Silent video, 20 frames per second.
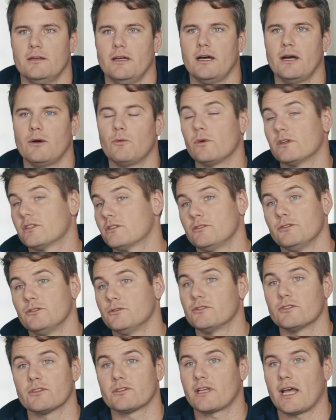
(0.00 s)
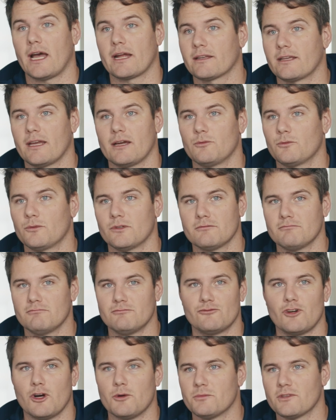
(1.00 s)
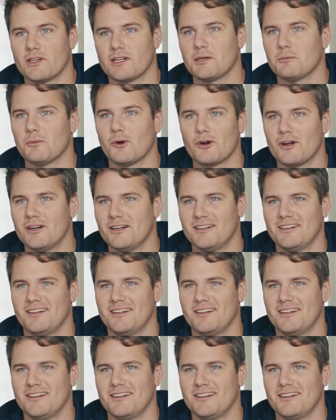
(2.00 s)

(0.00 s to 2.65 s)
uh, which you just can't get with ropes anymore.